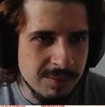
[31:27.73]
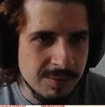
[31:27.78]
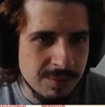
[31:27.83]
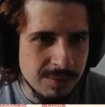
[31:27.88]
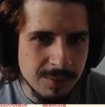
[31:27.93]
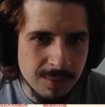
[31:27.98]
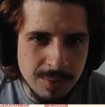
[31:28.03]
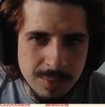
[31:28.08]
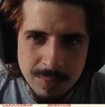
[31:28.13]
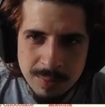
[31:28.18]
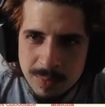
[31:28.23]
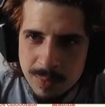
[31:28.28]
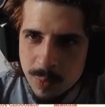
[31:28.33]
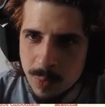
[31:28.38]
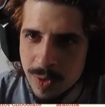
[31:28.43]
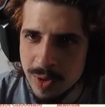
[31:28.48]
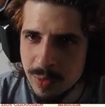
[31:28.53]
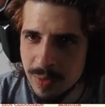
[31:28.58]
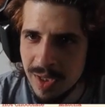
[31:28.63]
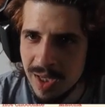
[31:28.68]
From
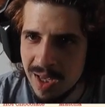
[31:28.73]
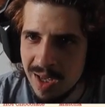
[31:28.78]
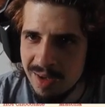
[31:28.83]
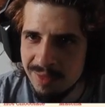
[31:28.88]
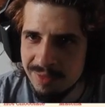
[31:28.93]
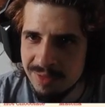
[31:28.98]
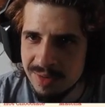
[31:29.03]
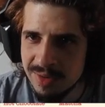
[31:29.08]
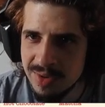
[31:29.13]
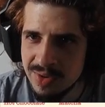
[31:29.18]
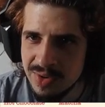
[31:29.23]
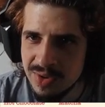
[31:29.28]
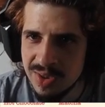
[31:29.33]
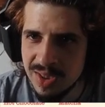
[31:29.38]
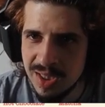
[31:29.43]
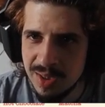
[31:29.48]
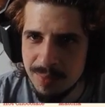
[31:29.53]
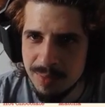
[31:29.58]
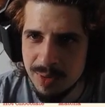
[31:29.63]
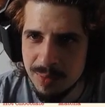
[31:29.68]
what do I have?
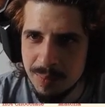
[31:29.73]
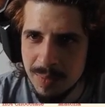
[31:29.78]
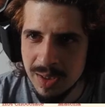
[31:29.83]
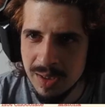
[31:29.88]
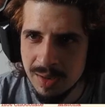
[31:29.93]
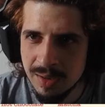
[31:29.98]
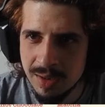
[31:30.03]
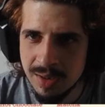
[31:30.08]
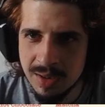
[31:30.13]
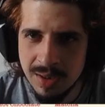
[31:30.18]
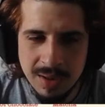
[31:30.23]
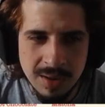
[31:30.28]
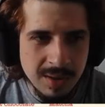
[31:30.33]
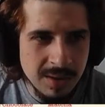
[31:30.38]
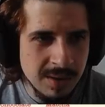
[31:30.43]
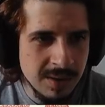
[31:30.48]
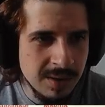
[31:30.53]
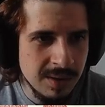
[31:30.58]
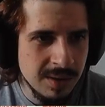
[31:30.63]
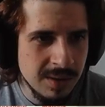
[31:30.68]
Steamed milk?
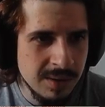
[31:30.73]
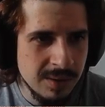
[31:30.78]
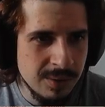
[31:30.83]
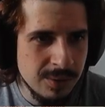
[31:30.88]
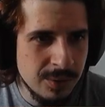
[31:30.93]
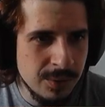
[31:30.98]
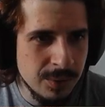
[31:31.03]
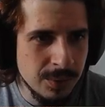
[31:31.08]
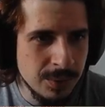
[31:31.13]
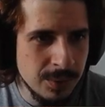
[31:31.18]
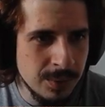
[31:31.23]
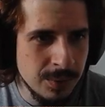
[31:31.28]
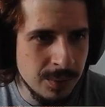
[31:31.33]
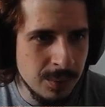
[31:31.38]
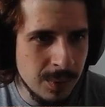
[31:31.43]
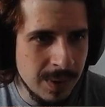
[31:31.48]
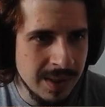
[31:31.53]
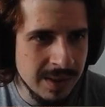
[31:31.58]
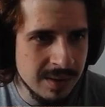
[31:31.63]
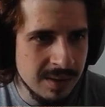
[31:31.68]
To
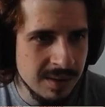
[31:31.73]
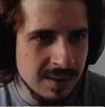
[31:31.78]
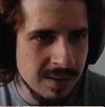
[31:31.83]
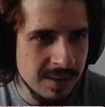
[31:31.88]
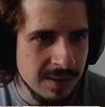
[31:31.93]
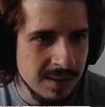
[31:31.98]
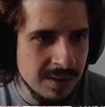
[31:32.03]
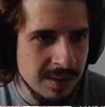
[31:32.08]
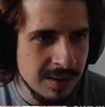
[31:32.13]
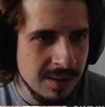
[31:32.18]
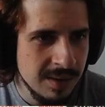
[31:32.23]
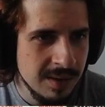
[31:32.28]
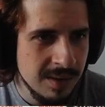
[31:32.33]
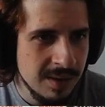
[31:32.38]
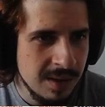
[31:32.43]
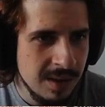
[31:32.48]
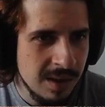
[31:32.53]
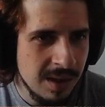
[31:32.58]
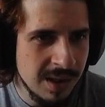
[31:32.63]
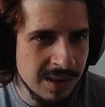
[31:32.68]
what?
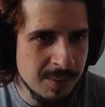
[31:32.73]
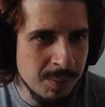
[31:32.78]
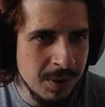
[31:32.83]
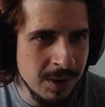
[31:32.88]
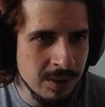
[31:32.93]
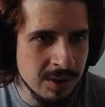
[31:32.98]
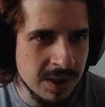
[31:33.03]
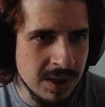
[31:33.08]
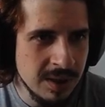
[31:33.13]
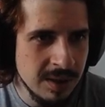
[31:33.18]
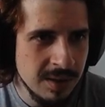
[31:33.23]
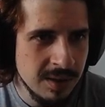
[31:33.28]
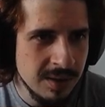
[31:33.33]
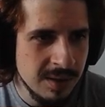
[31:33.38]
Hot milk?